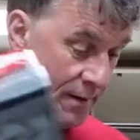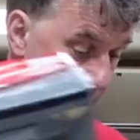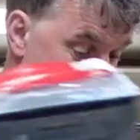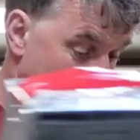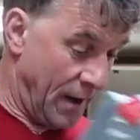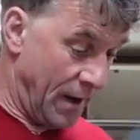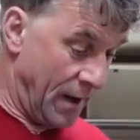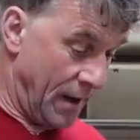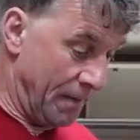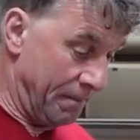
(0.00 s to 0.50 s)

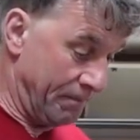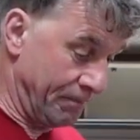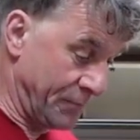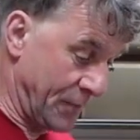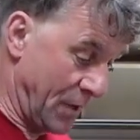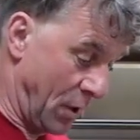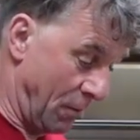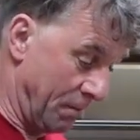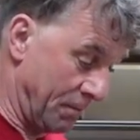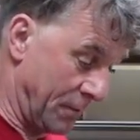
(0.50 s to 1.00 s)
I'm
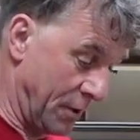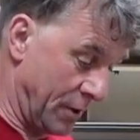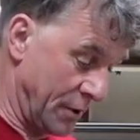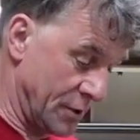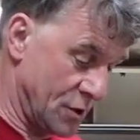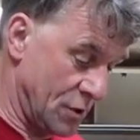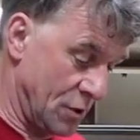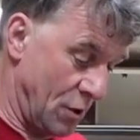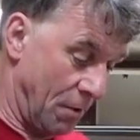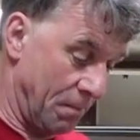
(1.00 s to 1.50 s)

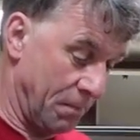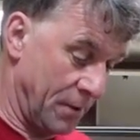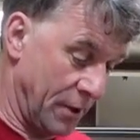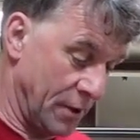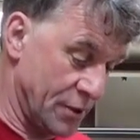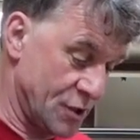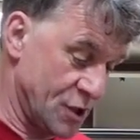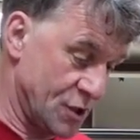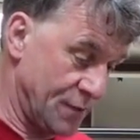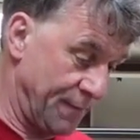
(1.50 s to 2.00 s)

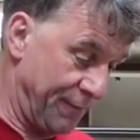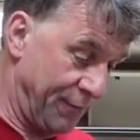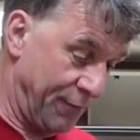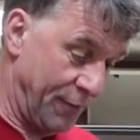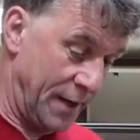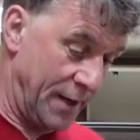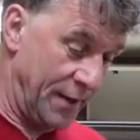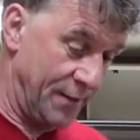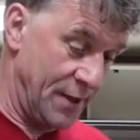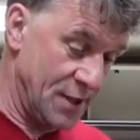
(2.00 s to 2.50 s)
gonna
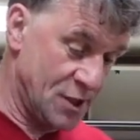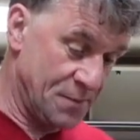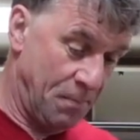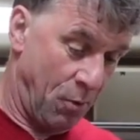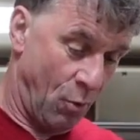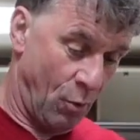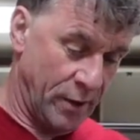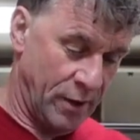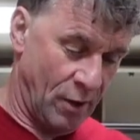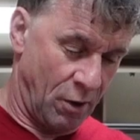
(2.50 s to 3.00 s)
at this
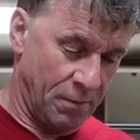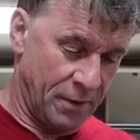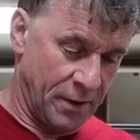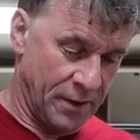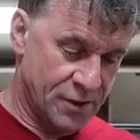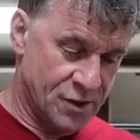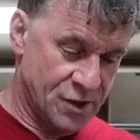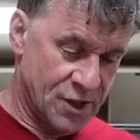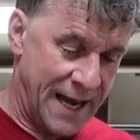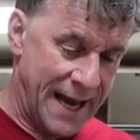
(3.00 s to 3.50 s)
point I'm gonna
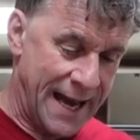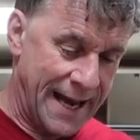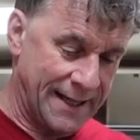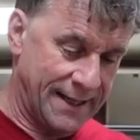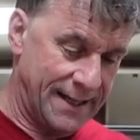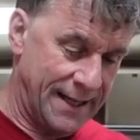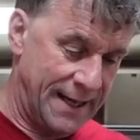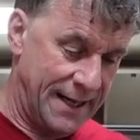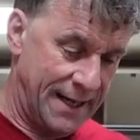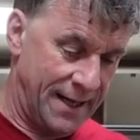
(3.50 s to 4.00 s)

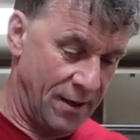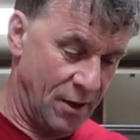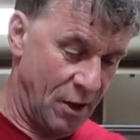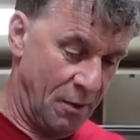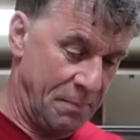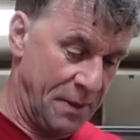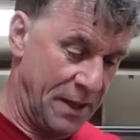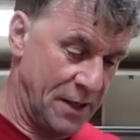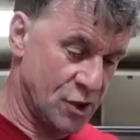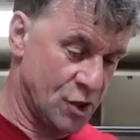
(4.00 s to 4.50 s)
tag in a
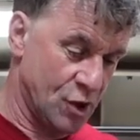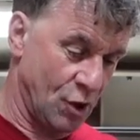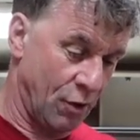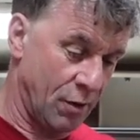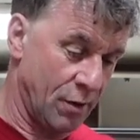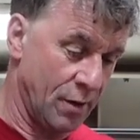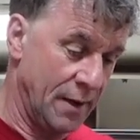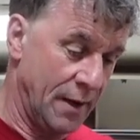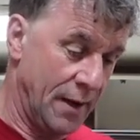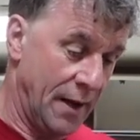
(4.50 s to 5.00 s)

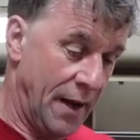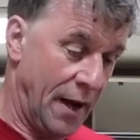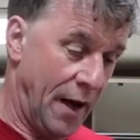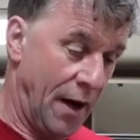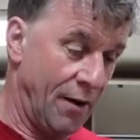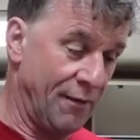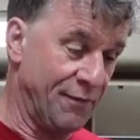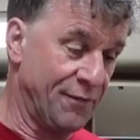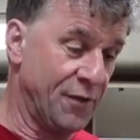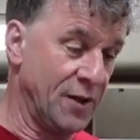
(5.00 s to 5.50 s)
picture
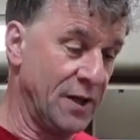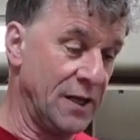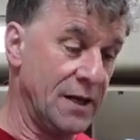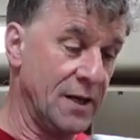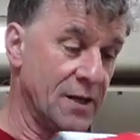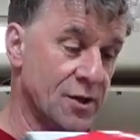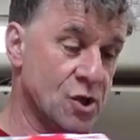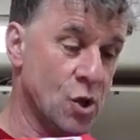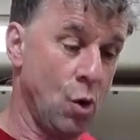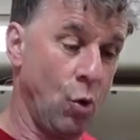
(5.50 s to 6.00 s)
of
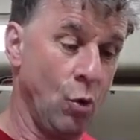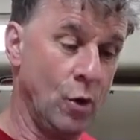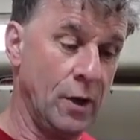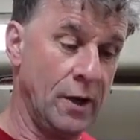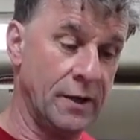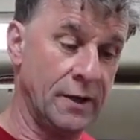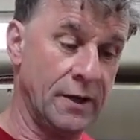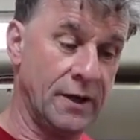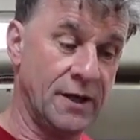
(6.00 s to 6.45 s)
the toilet